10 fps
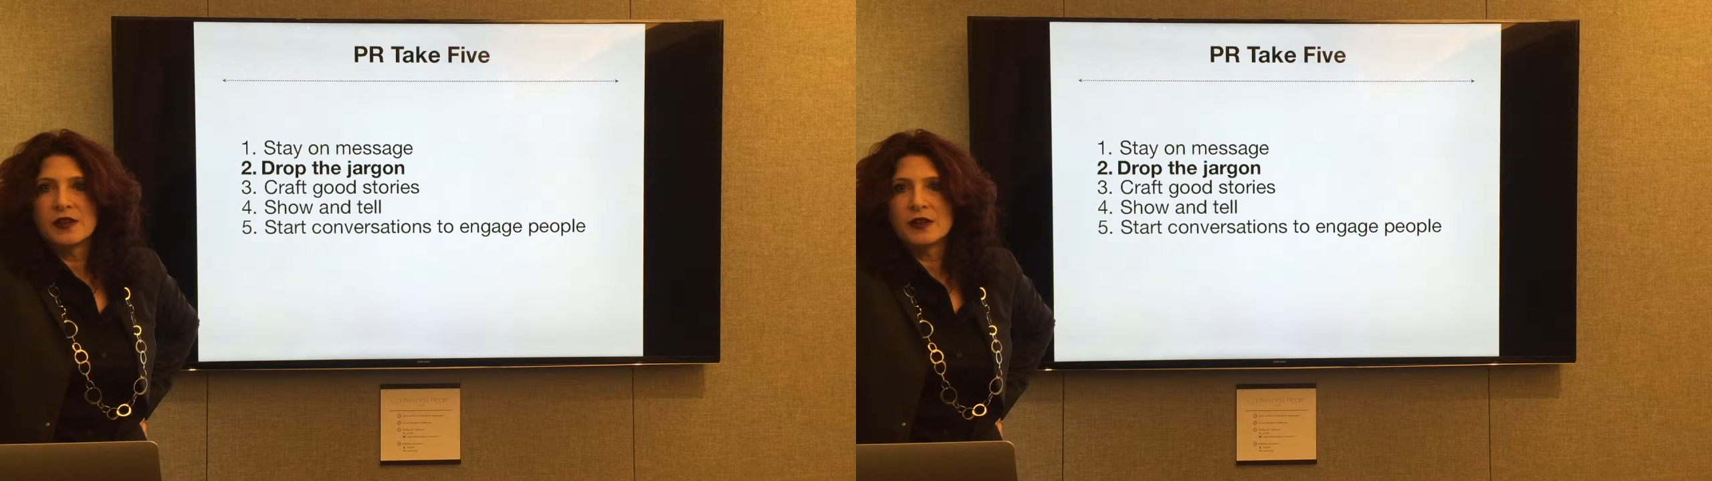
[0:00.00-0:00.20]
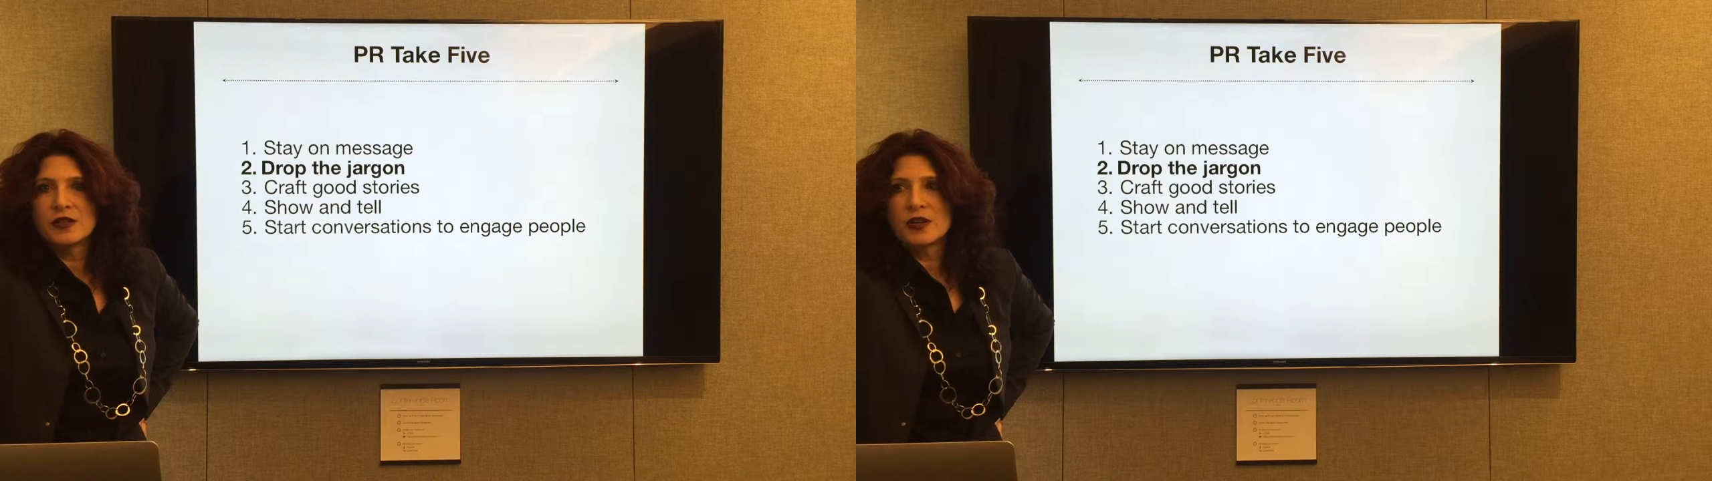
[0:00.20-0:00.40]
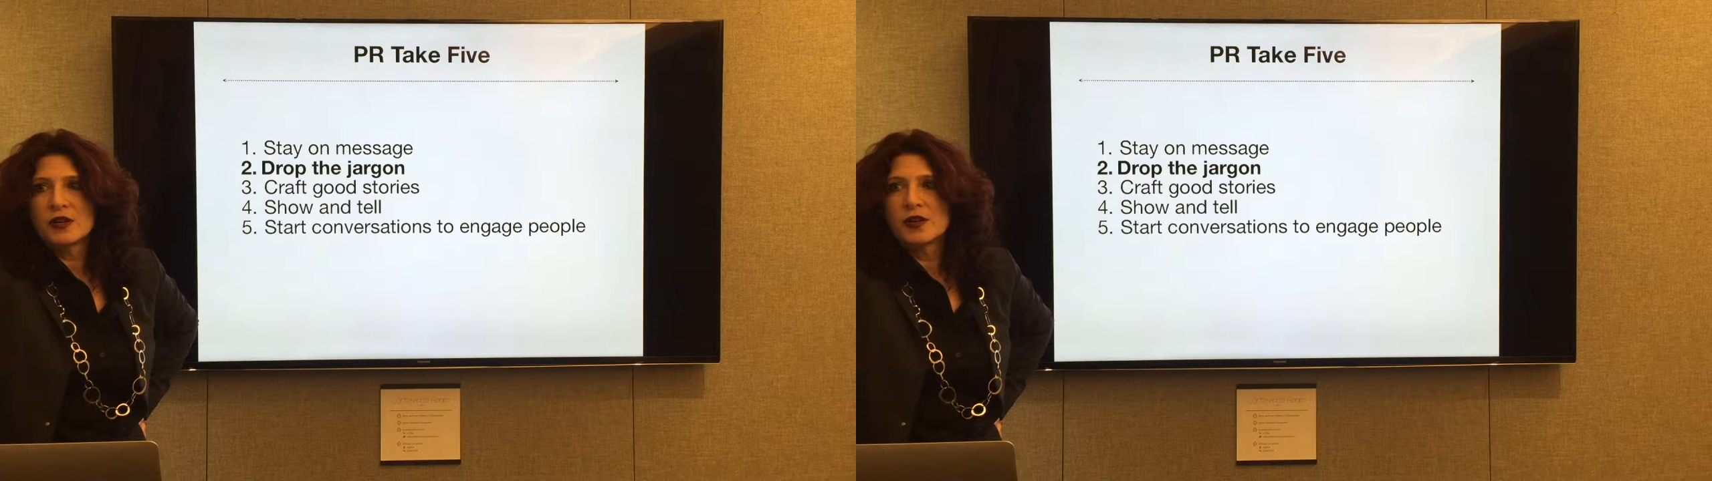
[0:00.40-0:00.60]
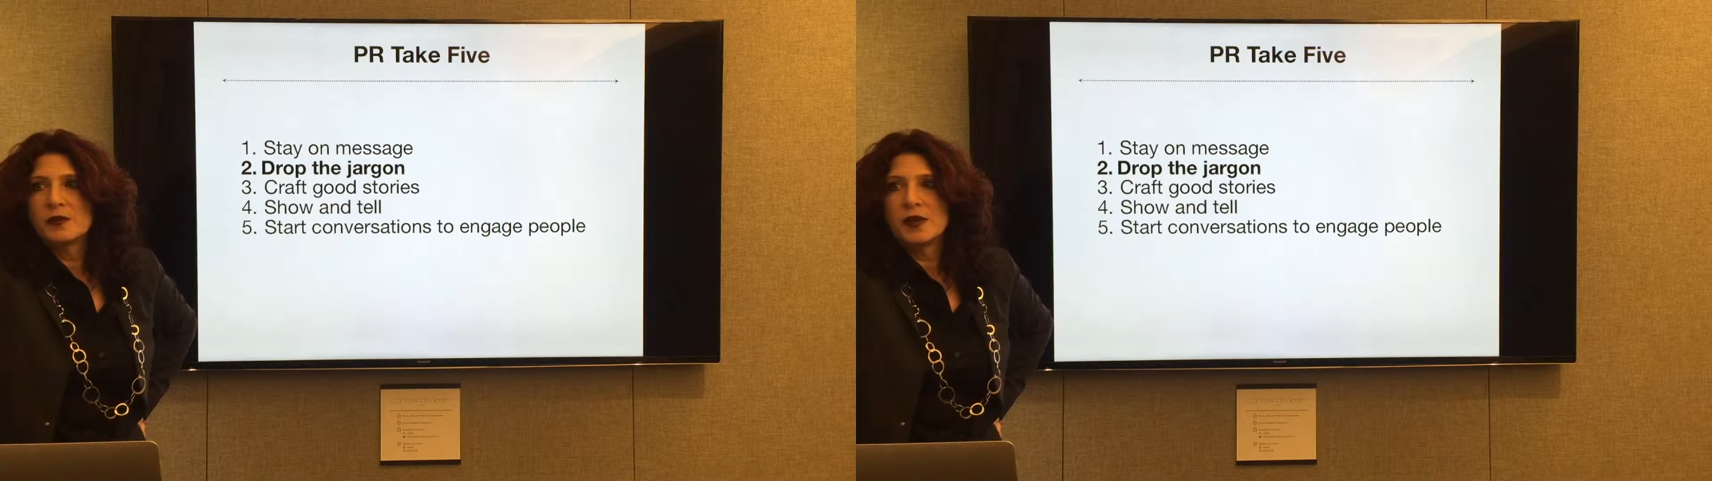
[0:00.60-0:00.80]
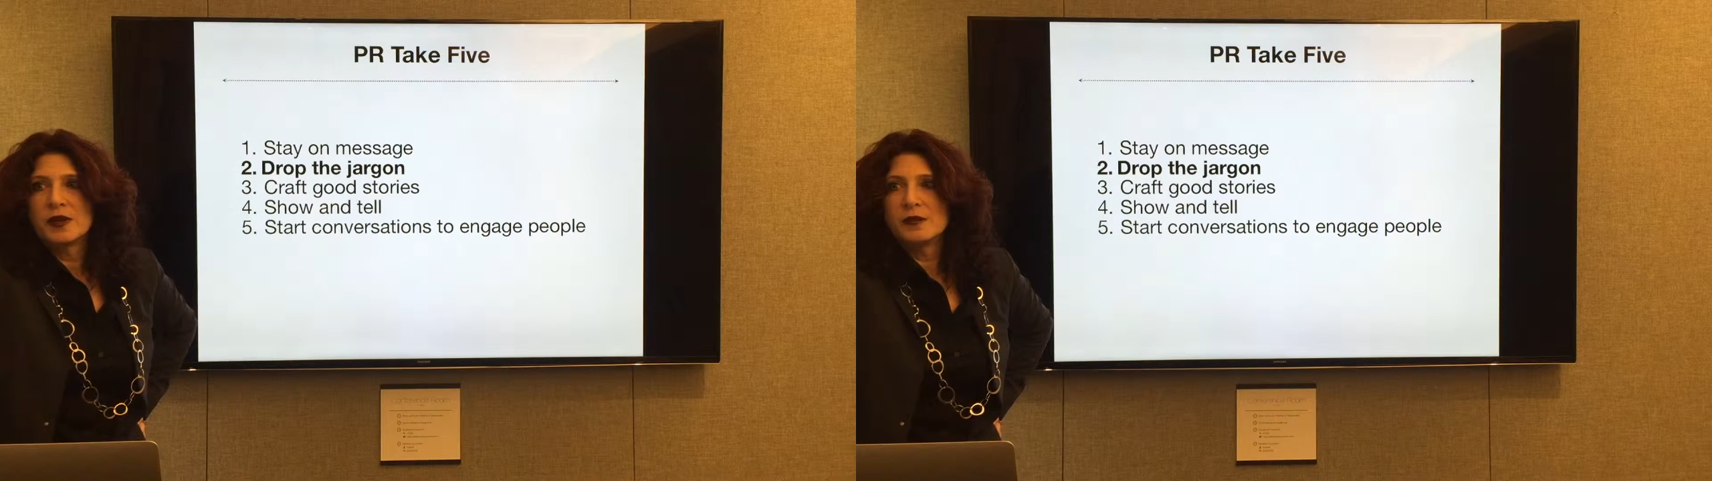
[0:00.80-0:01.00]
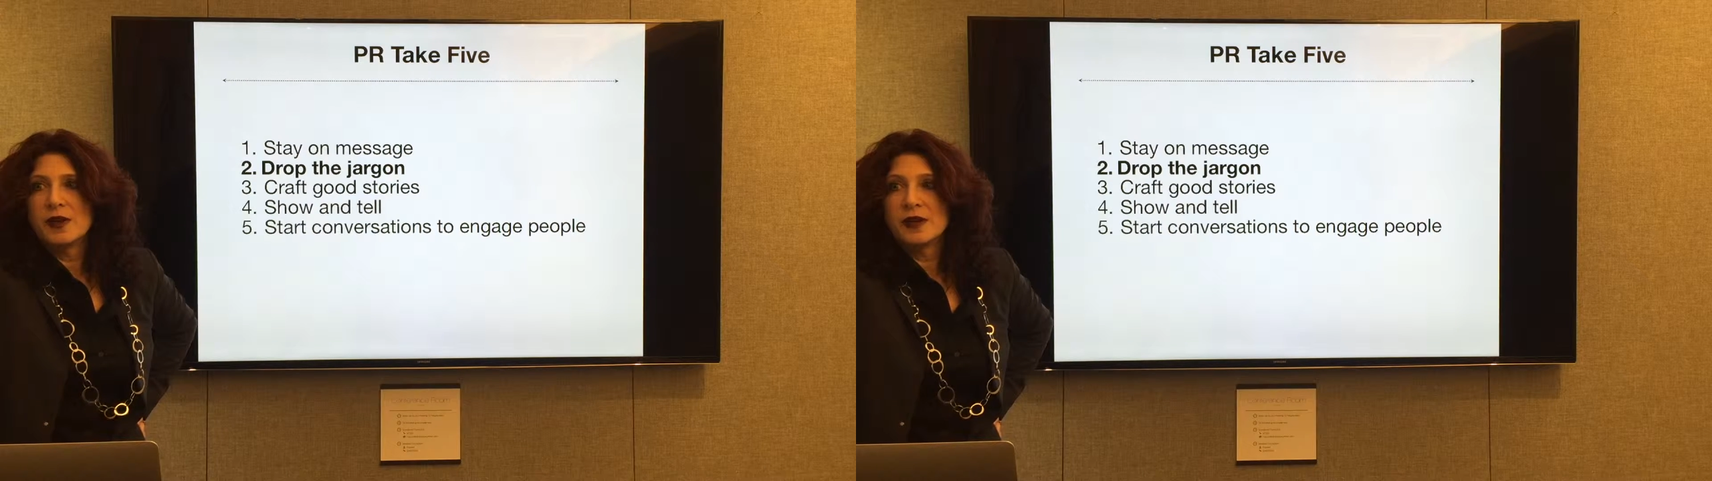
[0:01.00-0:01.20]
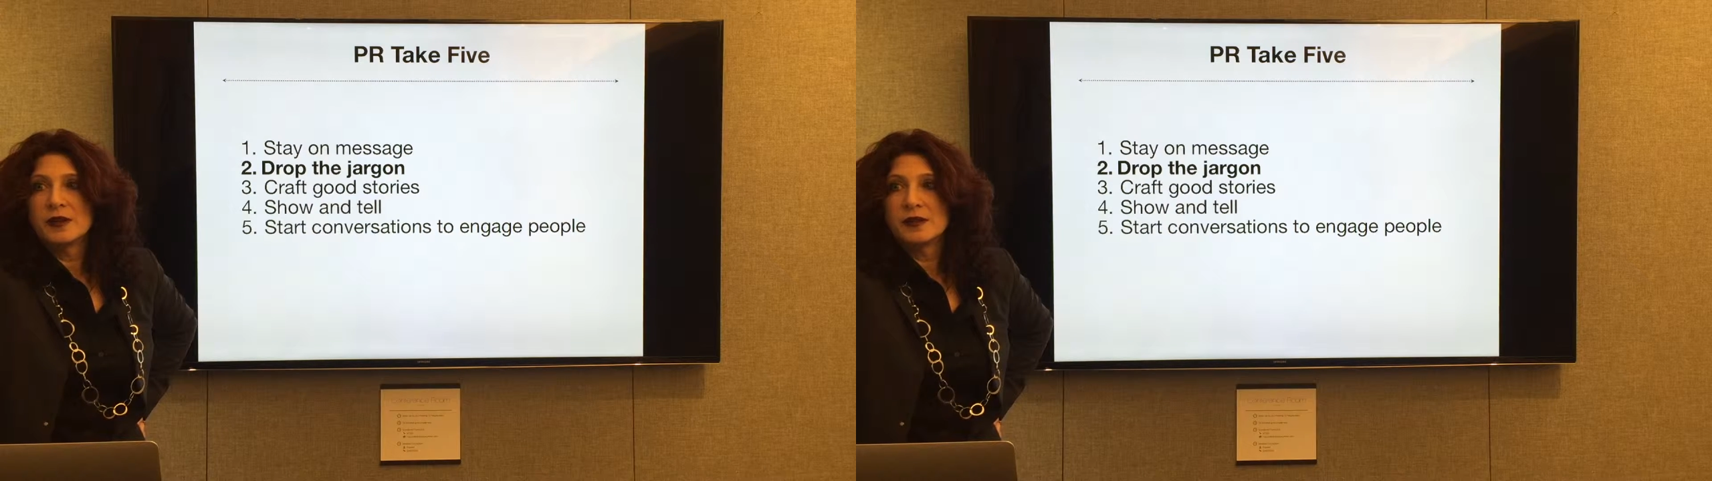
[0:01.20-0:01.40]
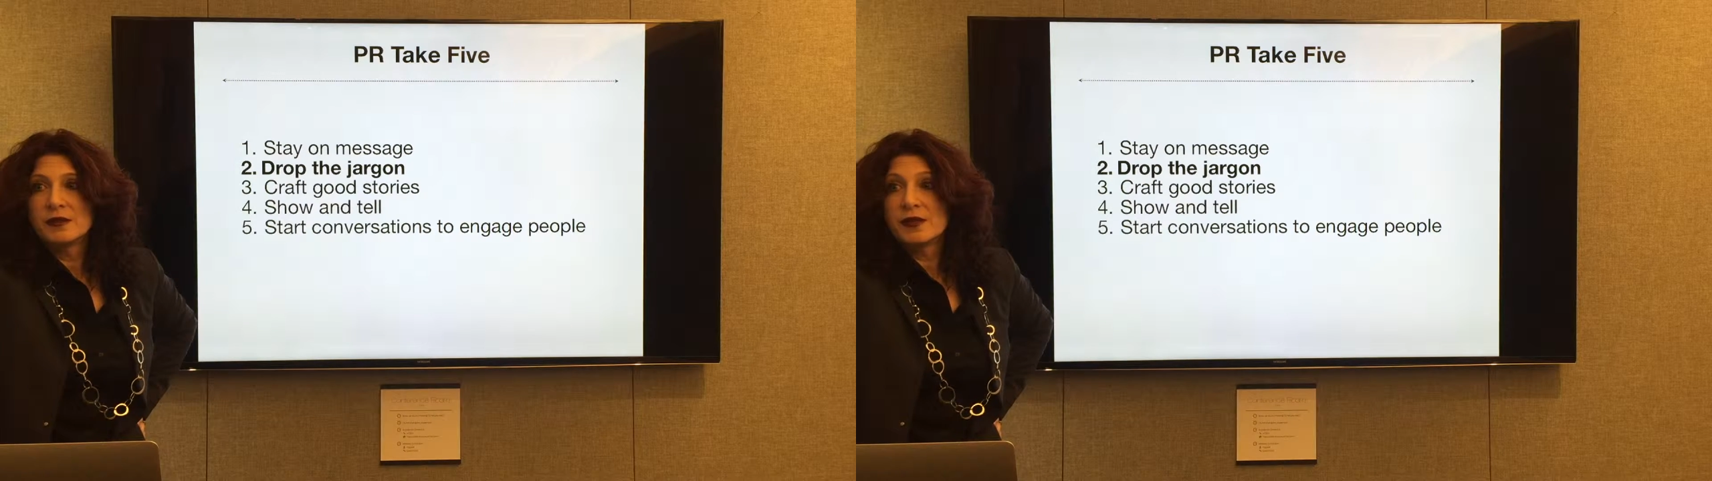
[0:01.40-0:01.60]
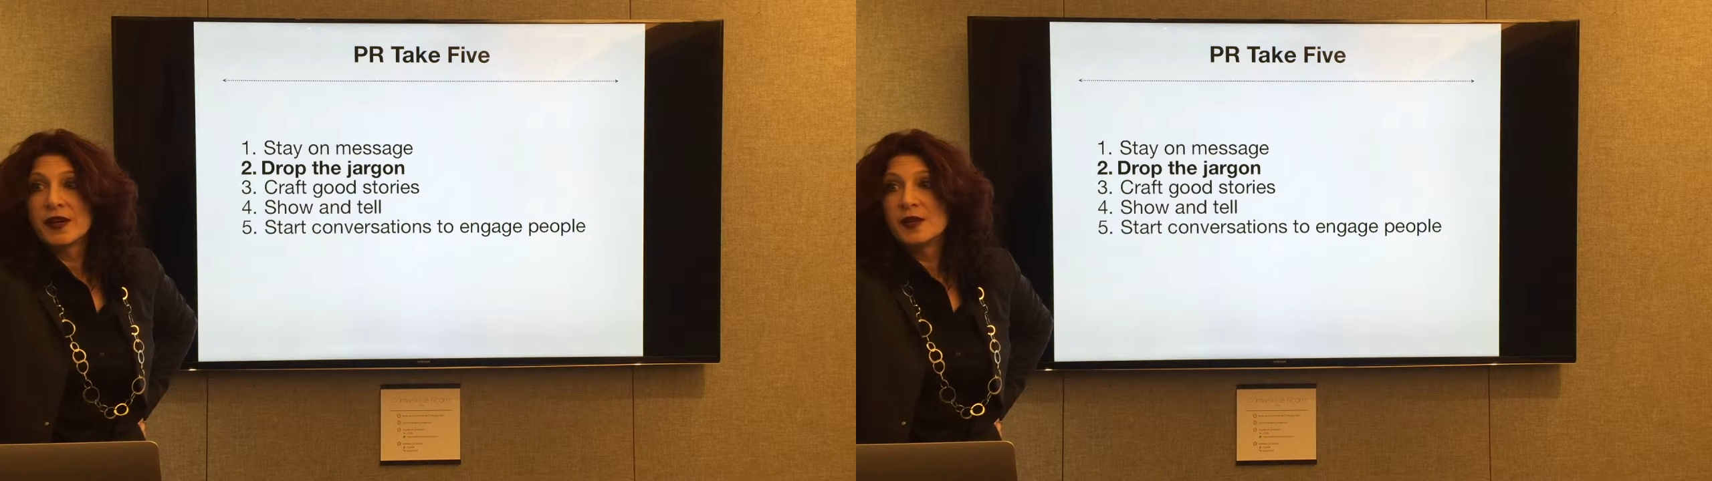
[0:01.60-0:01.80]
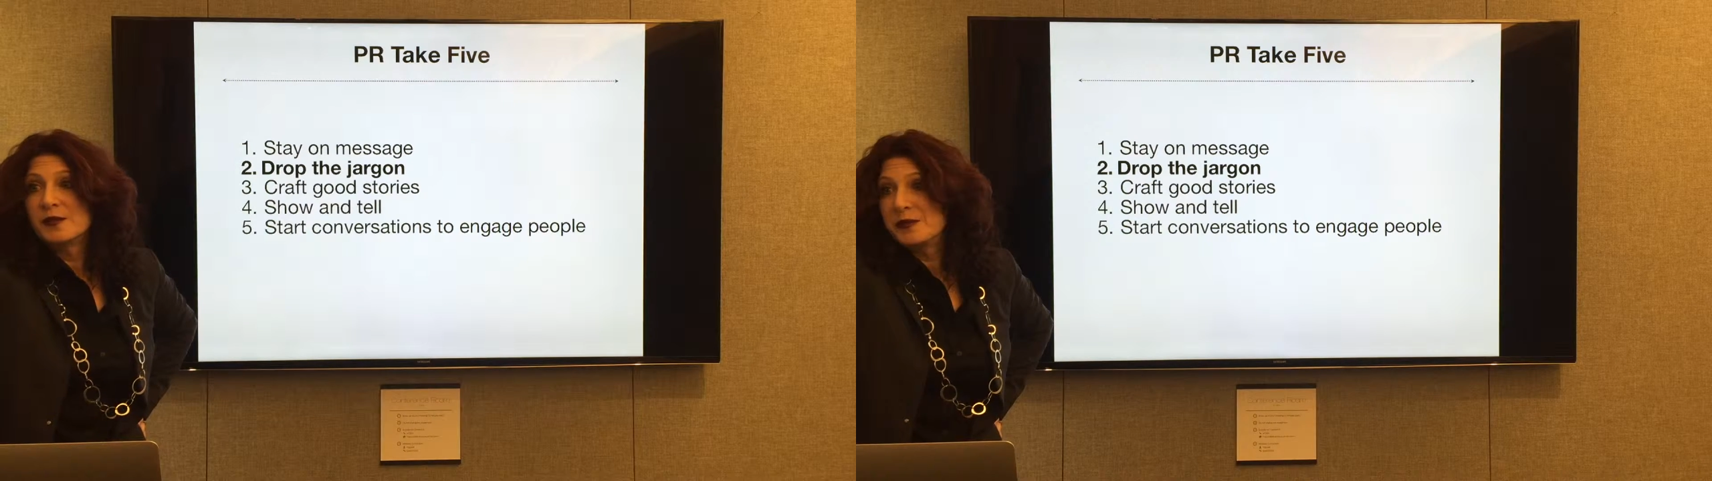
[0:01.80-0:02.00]
called Jargon 101,
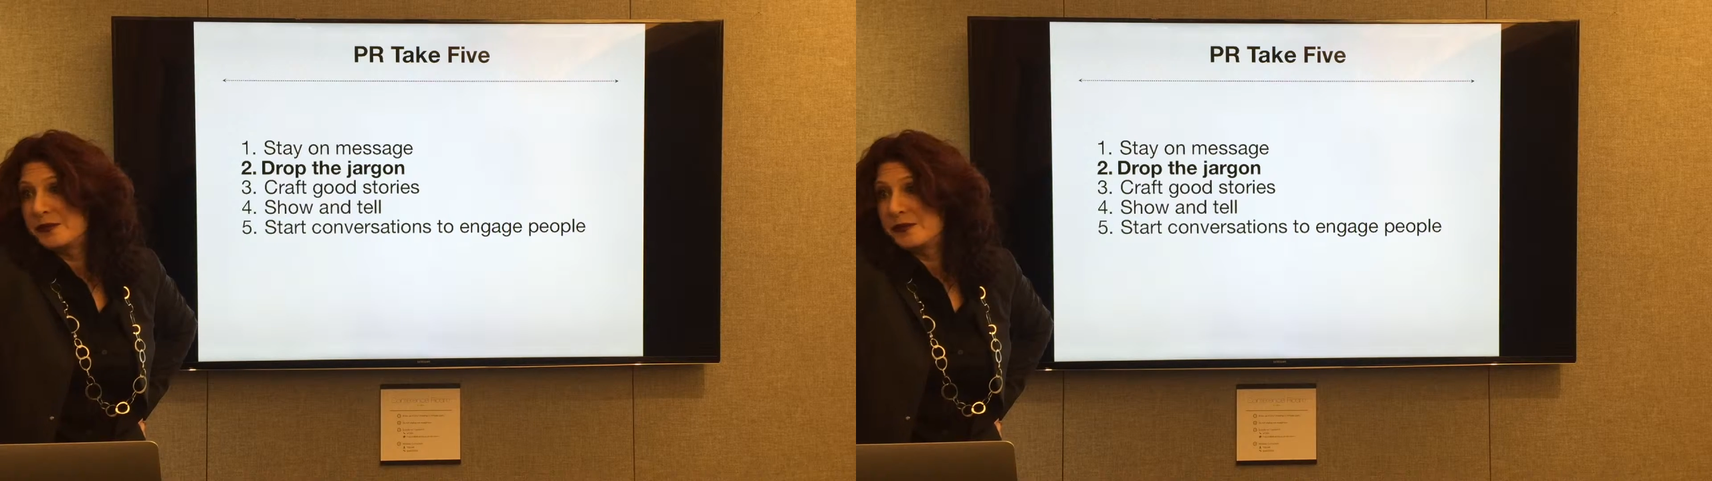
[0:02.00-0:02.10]
right?